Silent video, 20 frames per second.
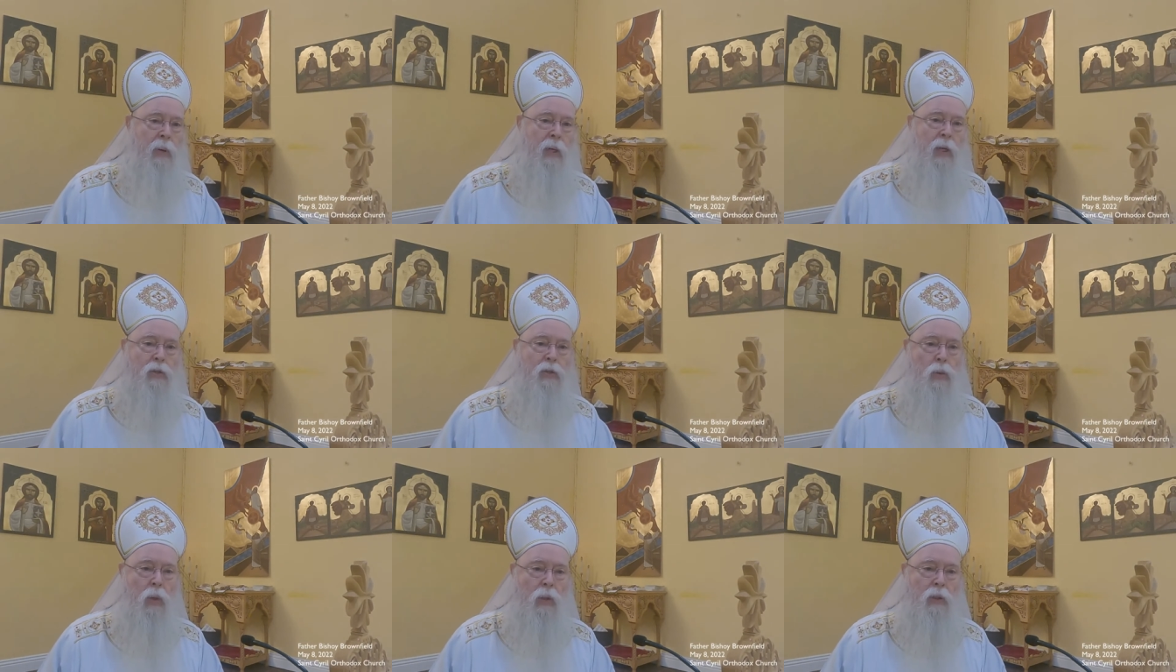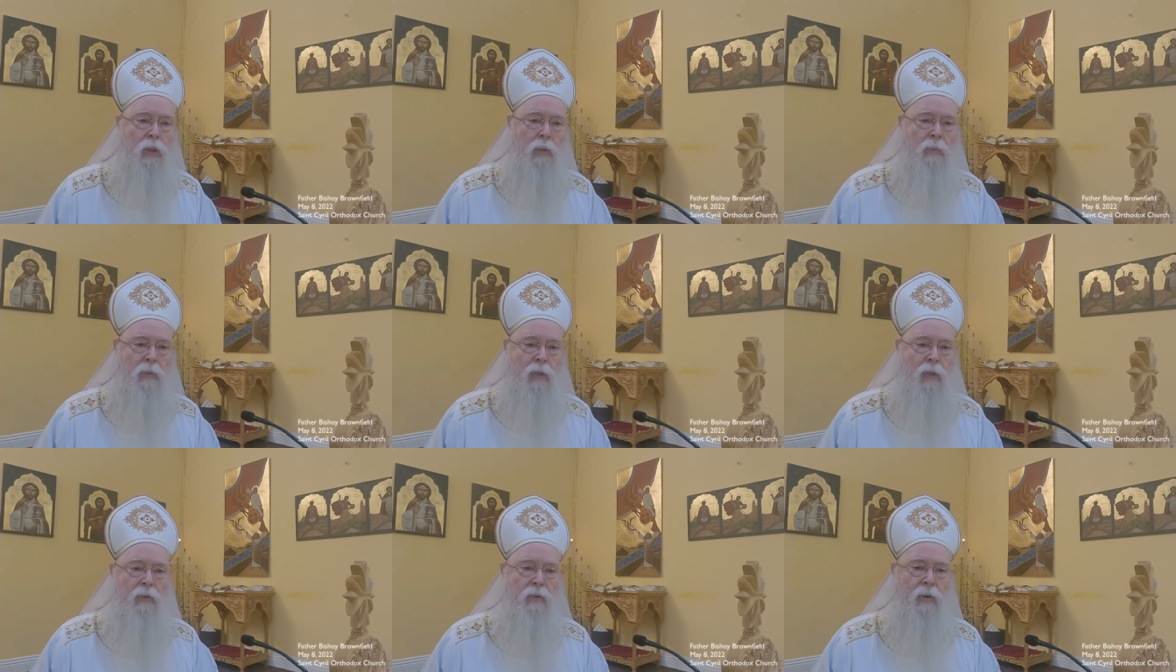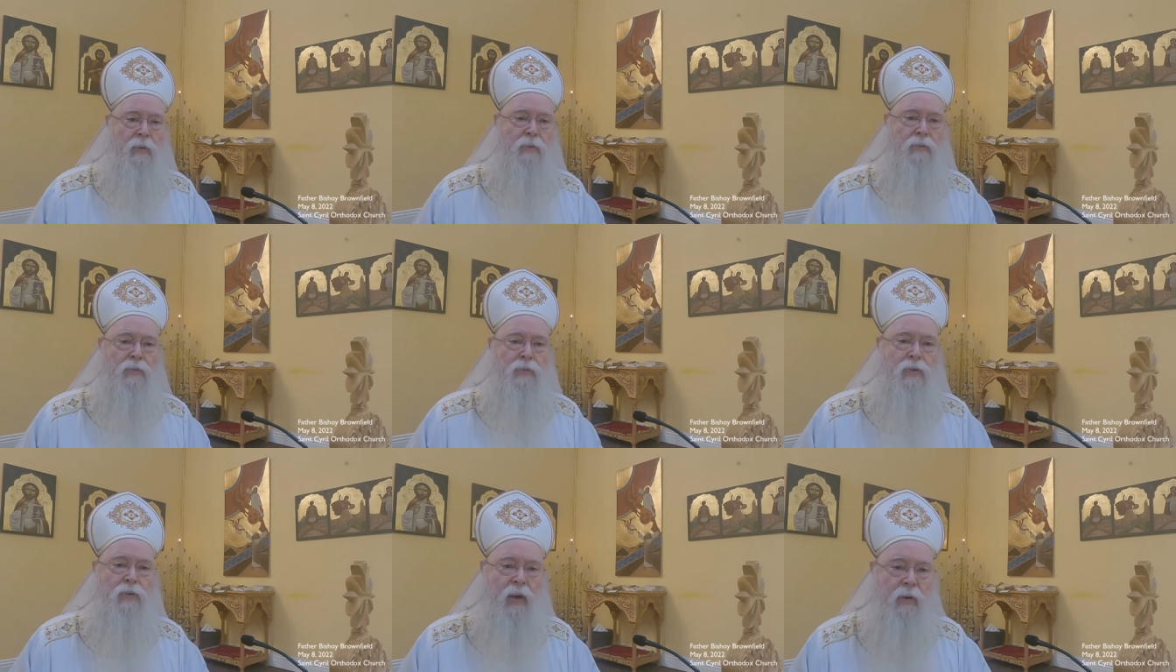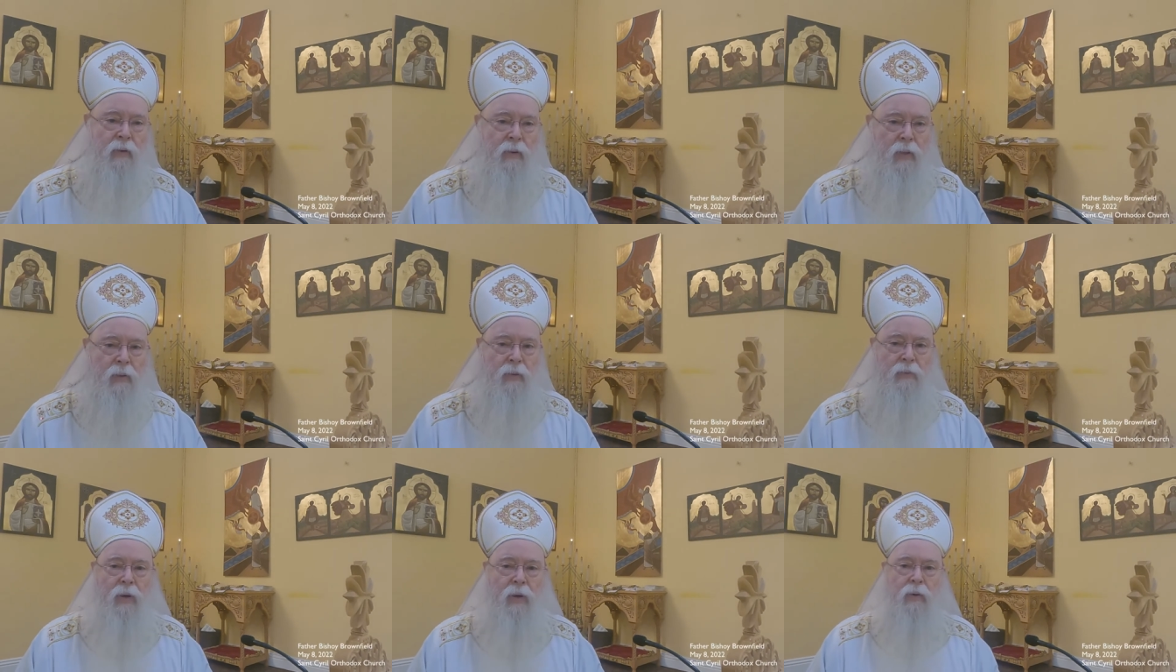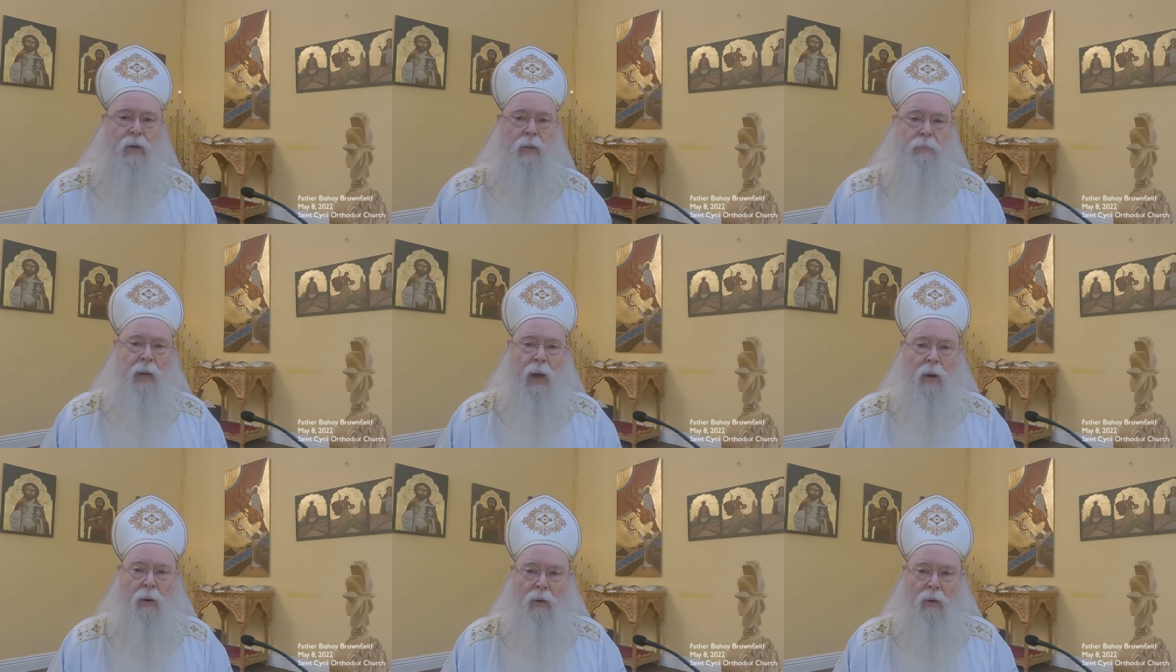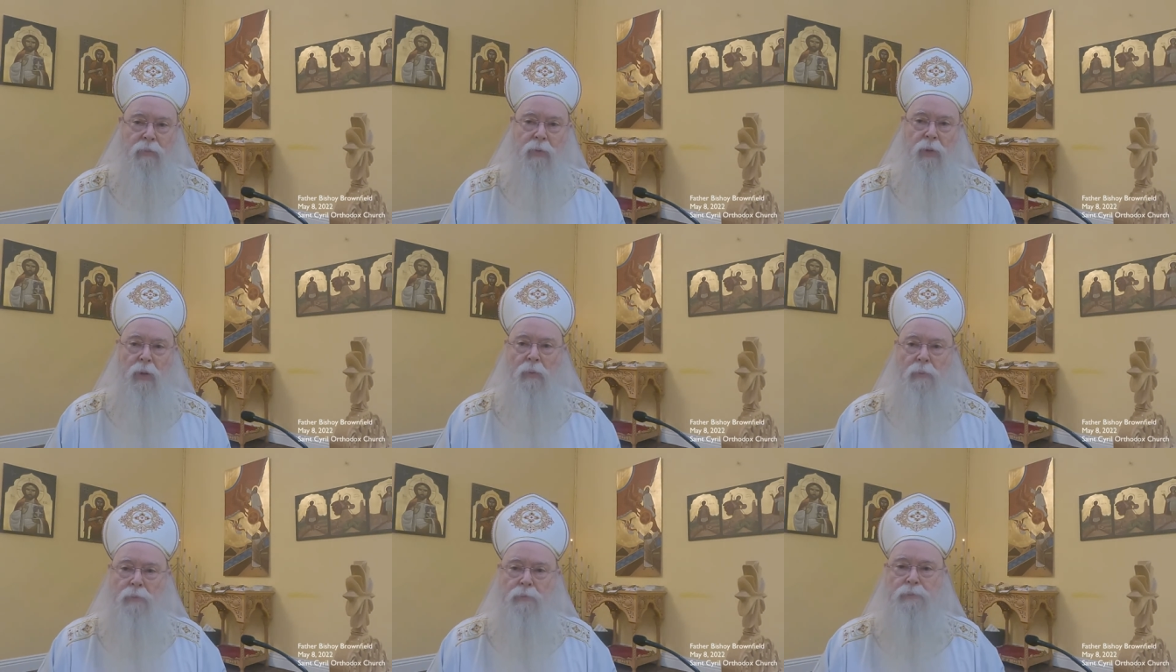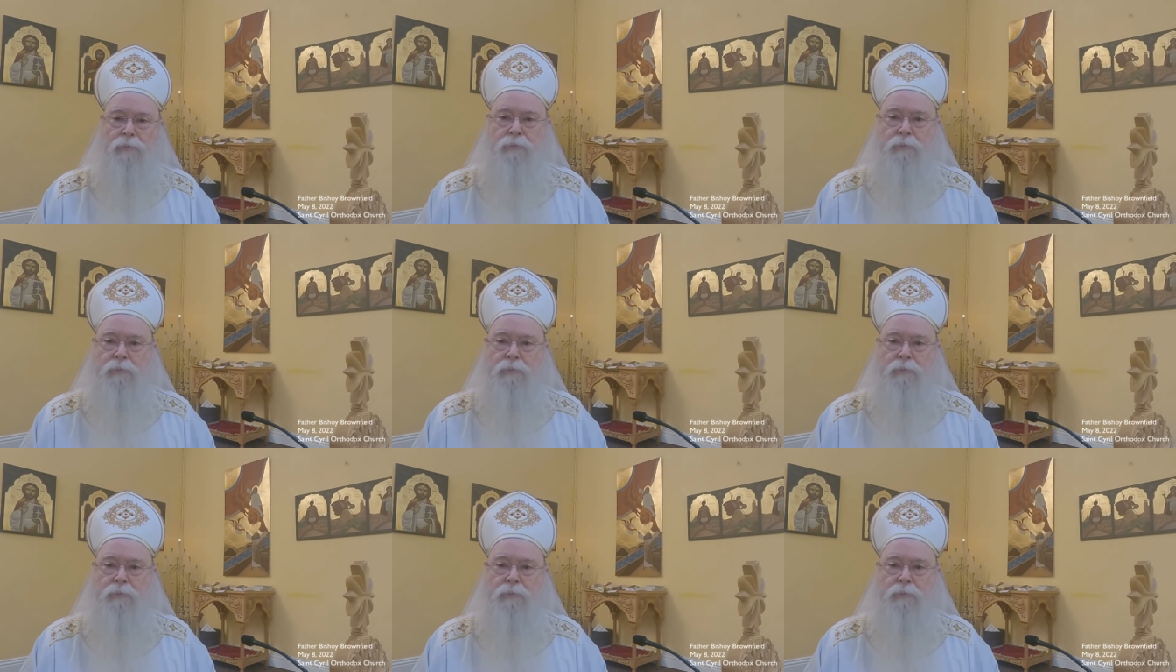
but it's going to be very, very powerful.